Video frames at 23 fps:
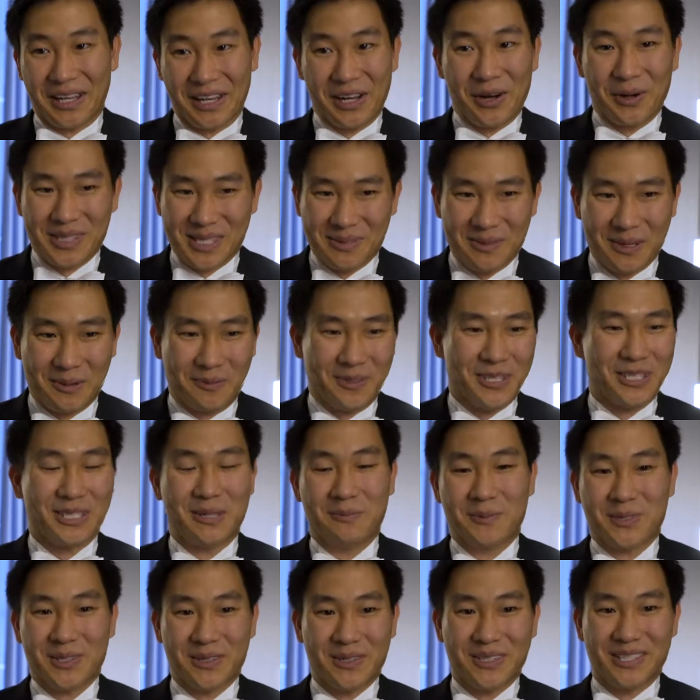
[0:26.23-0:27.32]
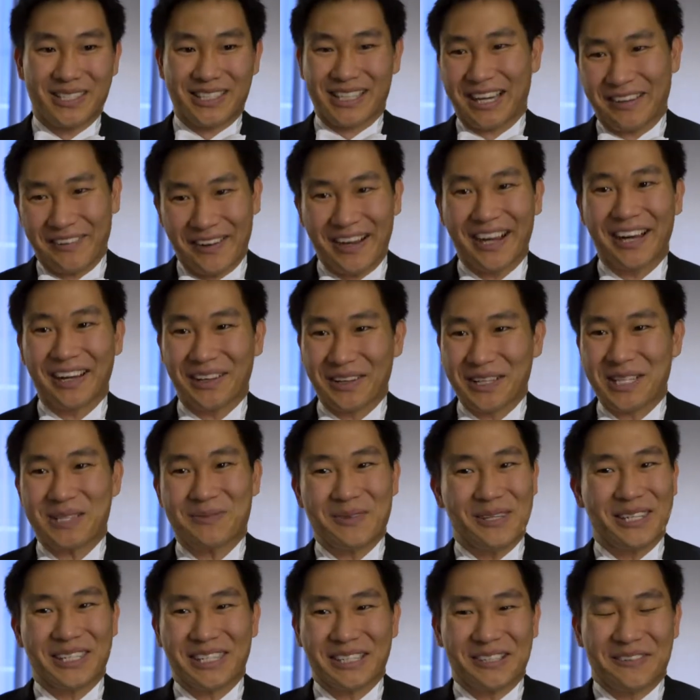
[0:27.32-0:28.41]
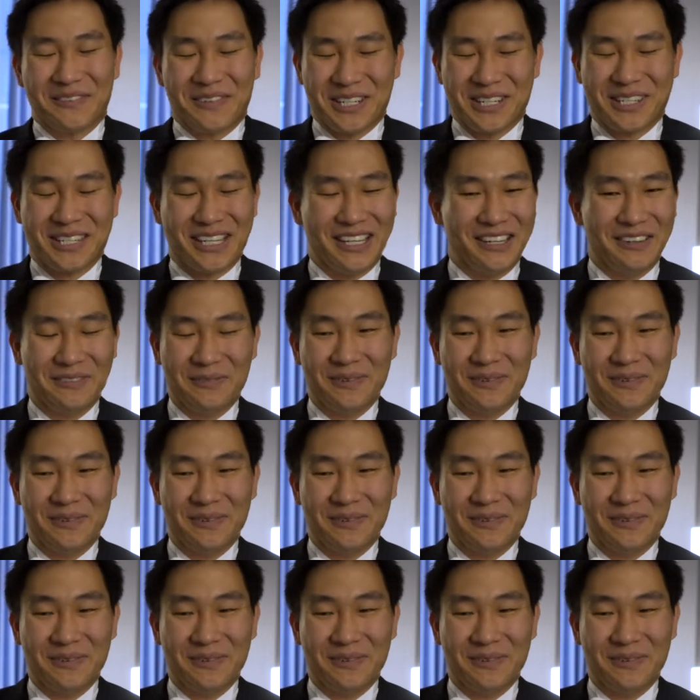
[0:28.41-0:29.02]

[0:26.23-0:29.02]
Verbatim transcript: know it's a bit presumptuous and kind of highly speaking of yourself,